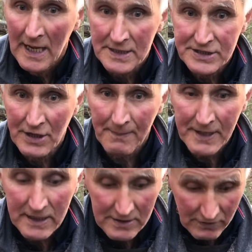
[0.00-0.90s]
and stop
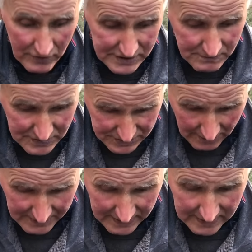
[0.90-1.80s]
here. And the reason we're
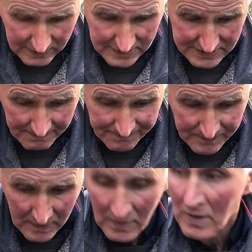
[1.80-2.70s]
stopping here is
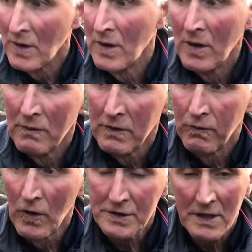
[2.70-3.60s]
we've
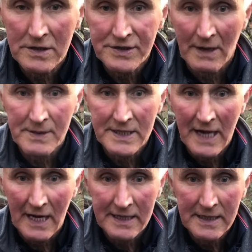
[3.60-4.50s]
walked along the top of the
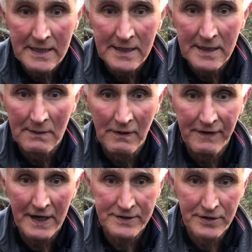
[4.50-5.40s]
gully and we
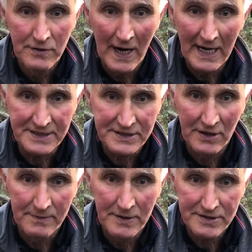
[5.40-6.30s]
found two huts
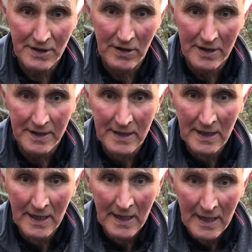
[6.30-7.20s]
side by side.
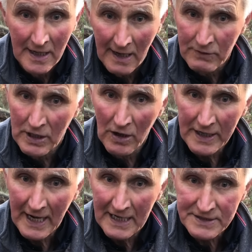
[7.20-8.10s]
And we like
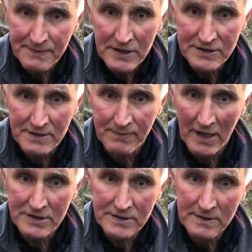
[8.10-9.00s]
huts because the
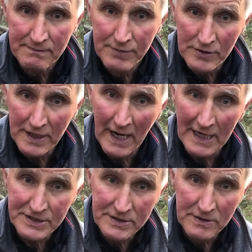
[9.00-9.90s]
blokes built their
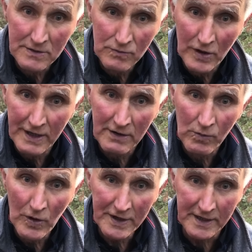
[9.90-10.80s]
huts where they were
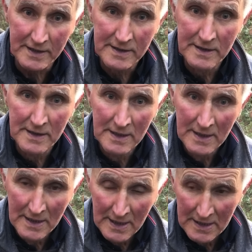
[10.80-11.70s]
working. That's right.
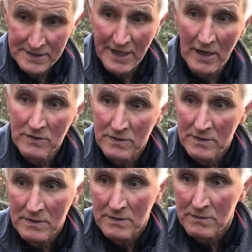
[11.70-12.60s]
So
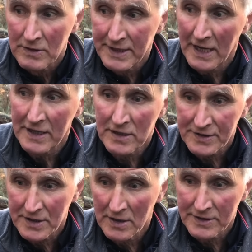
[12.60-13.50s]
we know they got
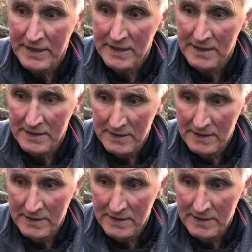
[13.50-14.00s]
gold here.